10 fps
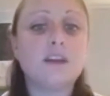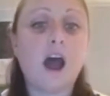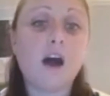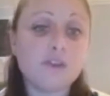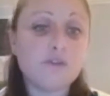
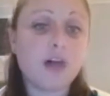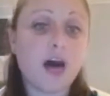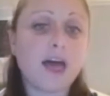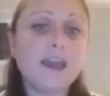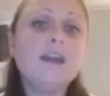on the
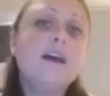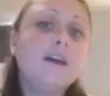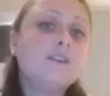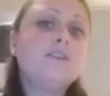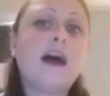fly
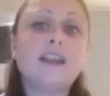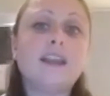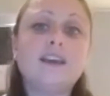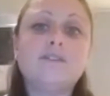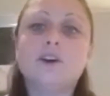to
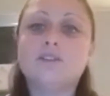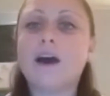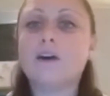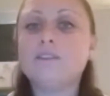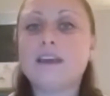any of those
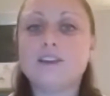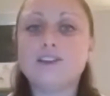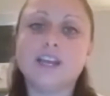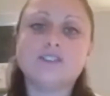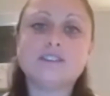outside
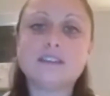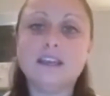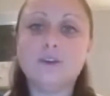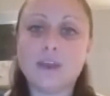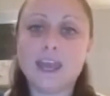changes that
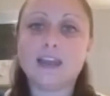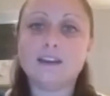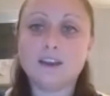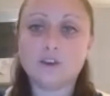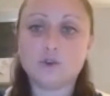you can't
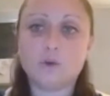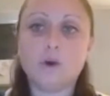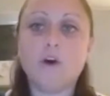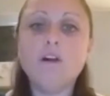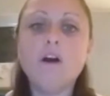
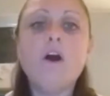control